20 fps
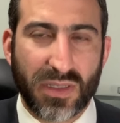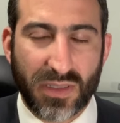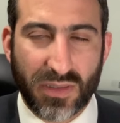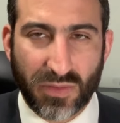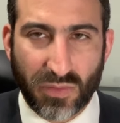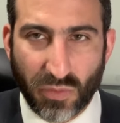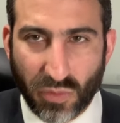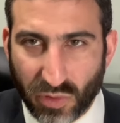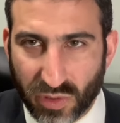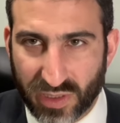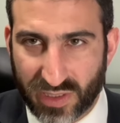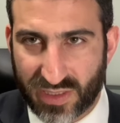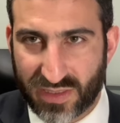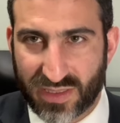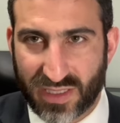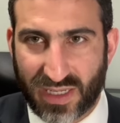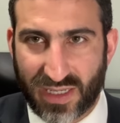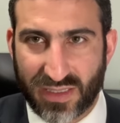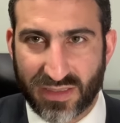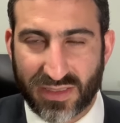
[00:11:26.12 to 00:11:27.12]
warning
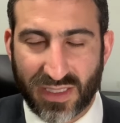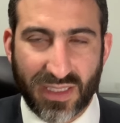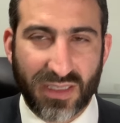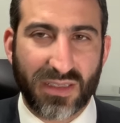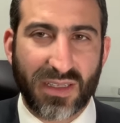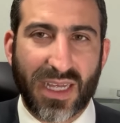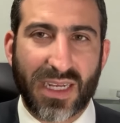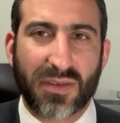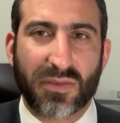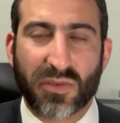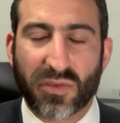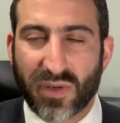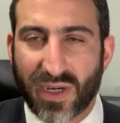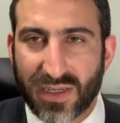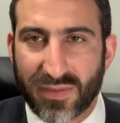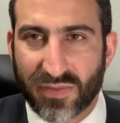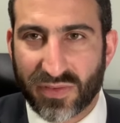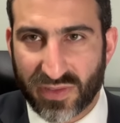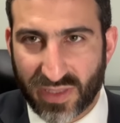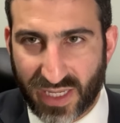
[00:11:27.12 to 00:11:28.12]
signs and a lot of red
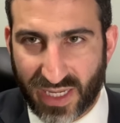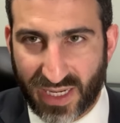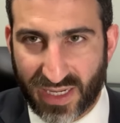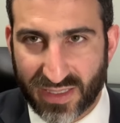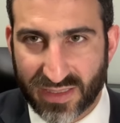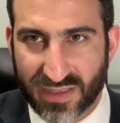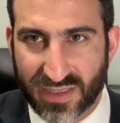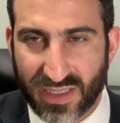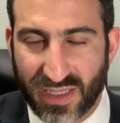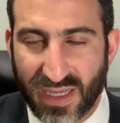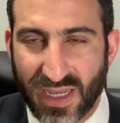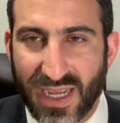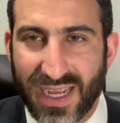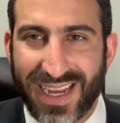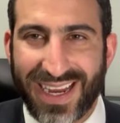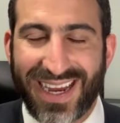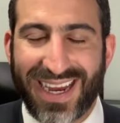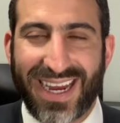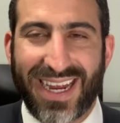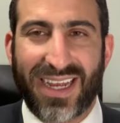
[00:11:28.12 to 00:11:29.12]
flags.
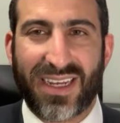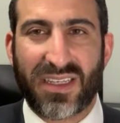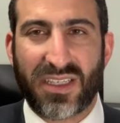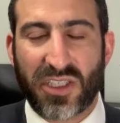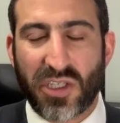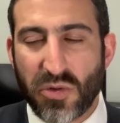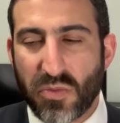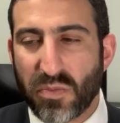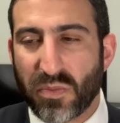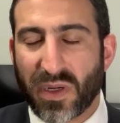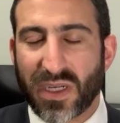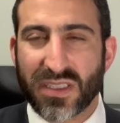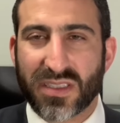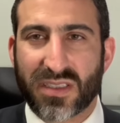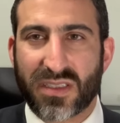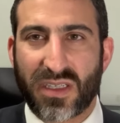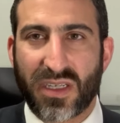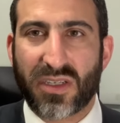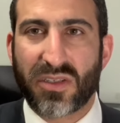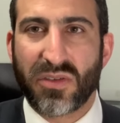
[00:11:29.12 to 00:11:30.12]
And you must
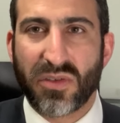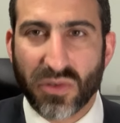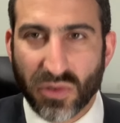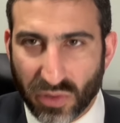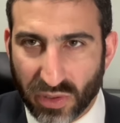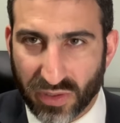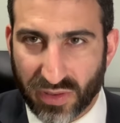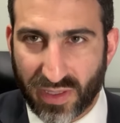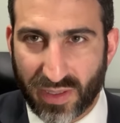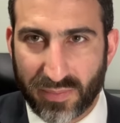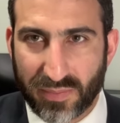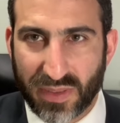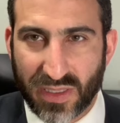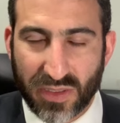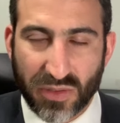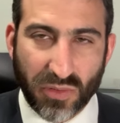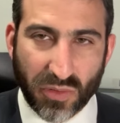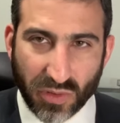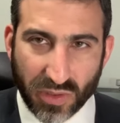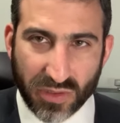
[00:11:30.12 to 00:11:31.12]
ignore them in
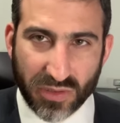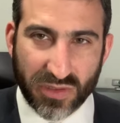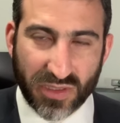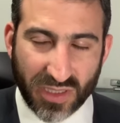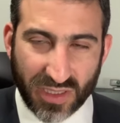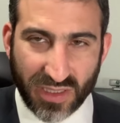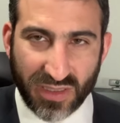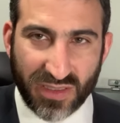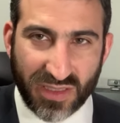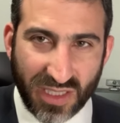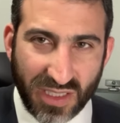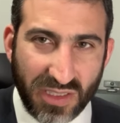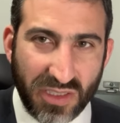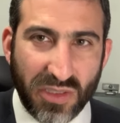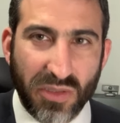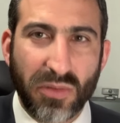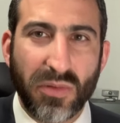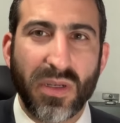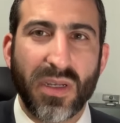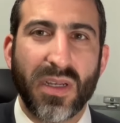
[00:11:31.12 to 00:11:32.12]
order to
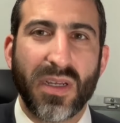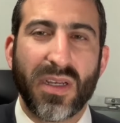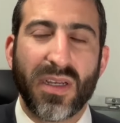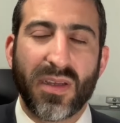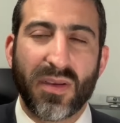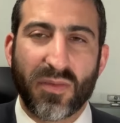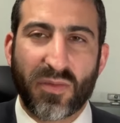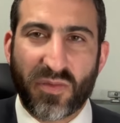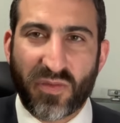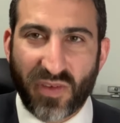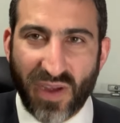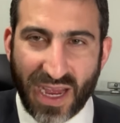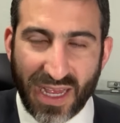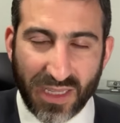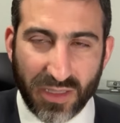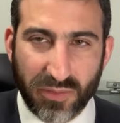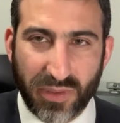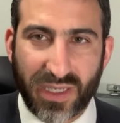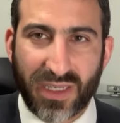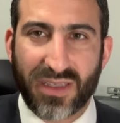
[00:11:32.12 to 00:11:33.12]
continue
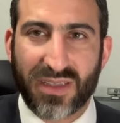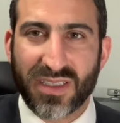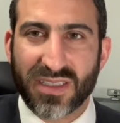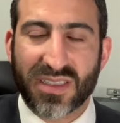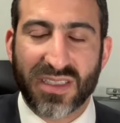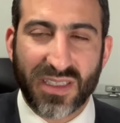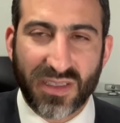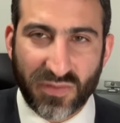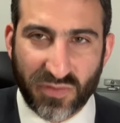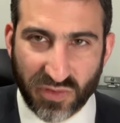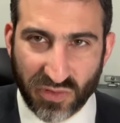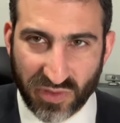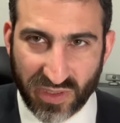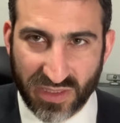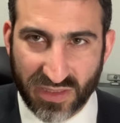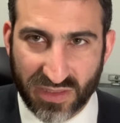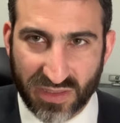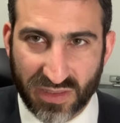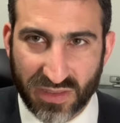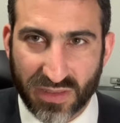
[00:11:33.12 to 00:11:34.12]
following this
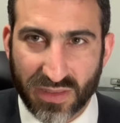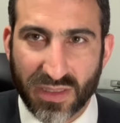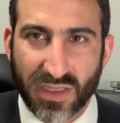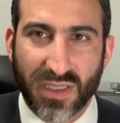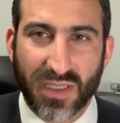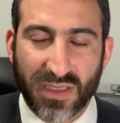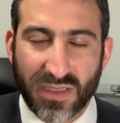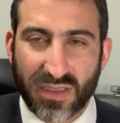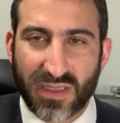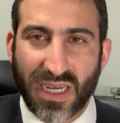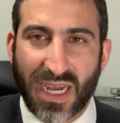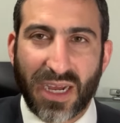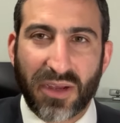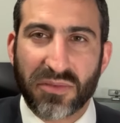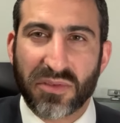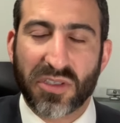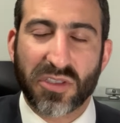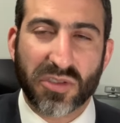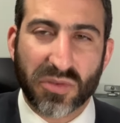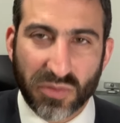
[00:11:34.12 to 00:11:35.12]
influencer down
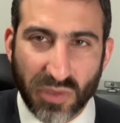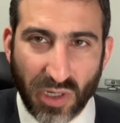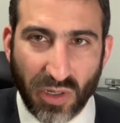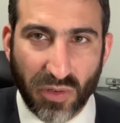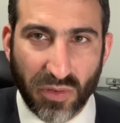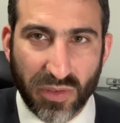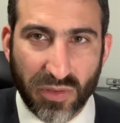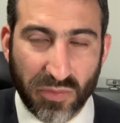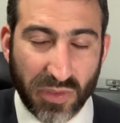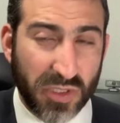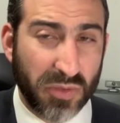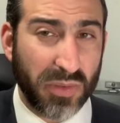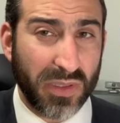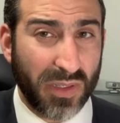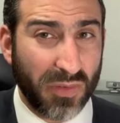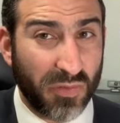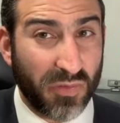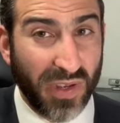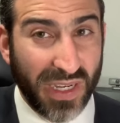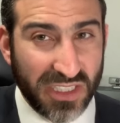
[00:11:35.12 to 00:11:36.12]
this road, which will
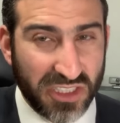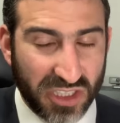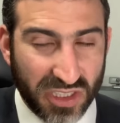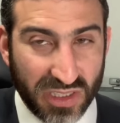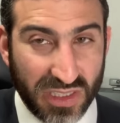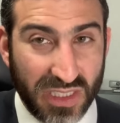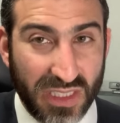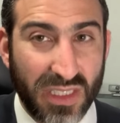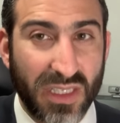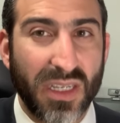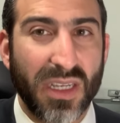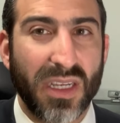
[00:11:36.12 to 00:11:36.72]
eventually